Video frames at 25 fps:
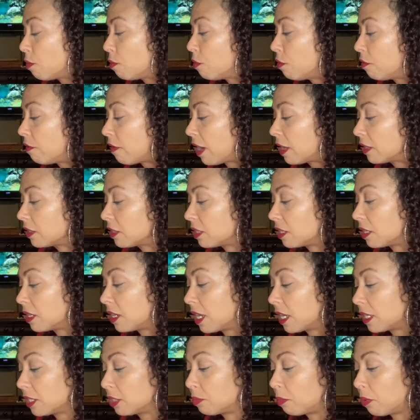move on to the
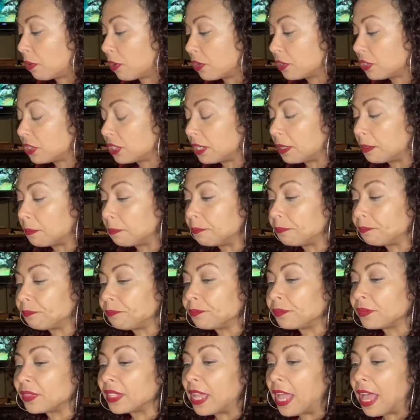next person.
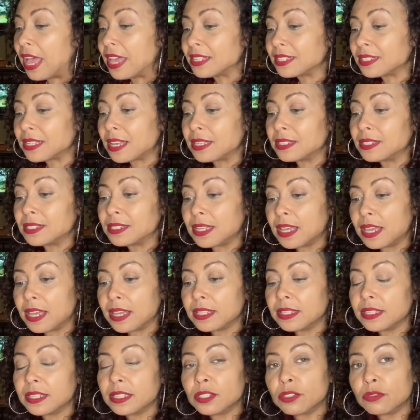As I
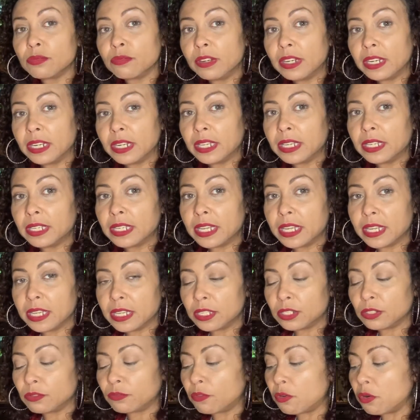said, this reading
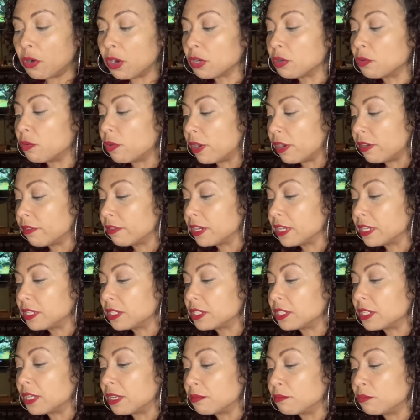is for
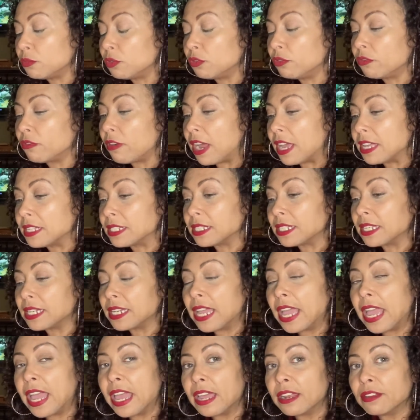Aquarius, Sun, Moon, Rising,
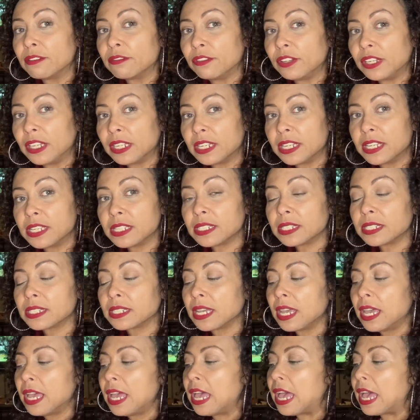and Venus,
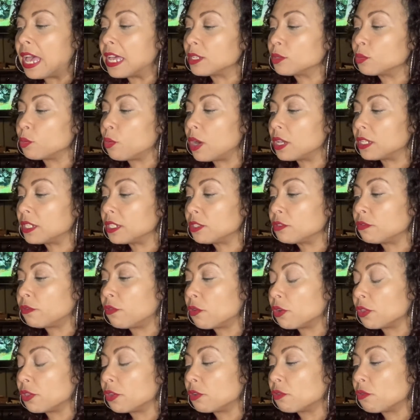as well as
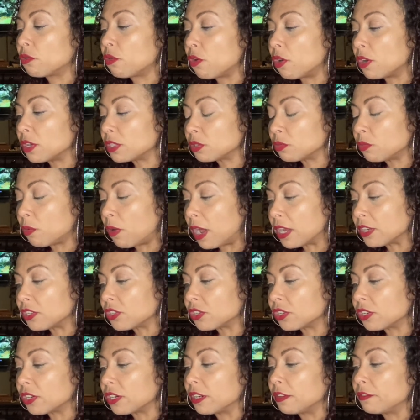for the cross
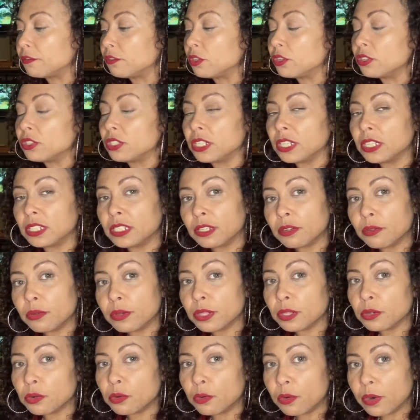watcher. If you're dealing
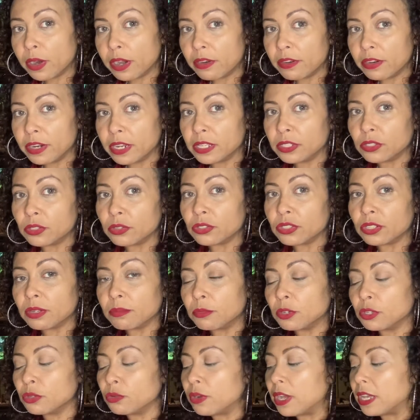with Aquarius or
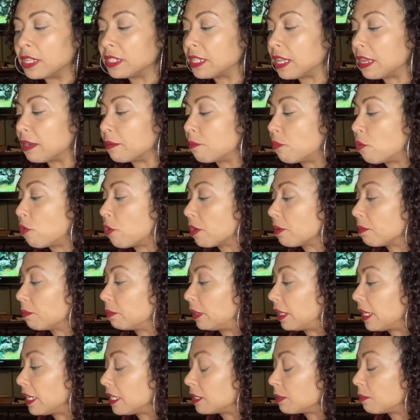someone who has that important
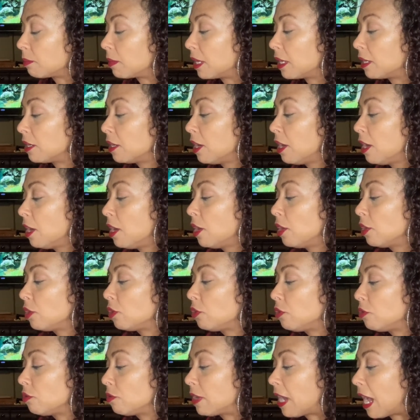placement,
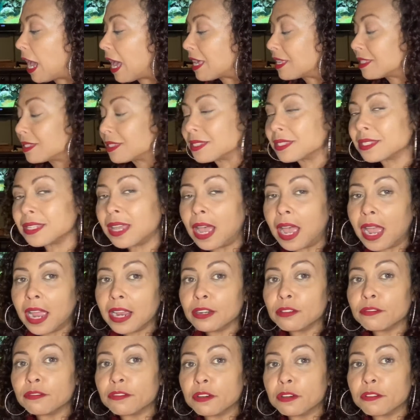you guys
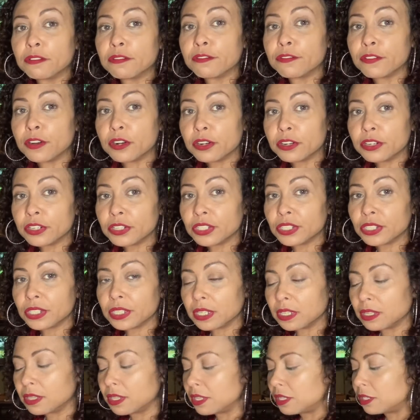tied for
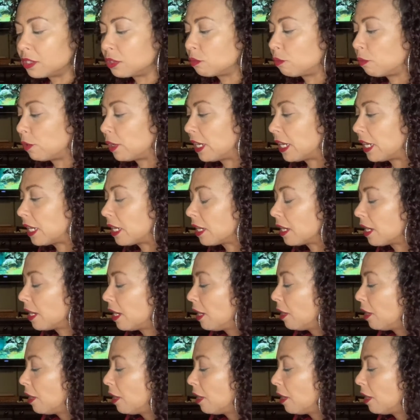first this week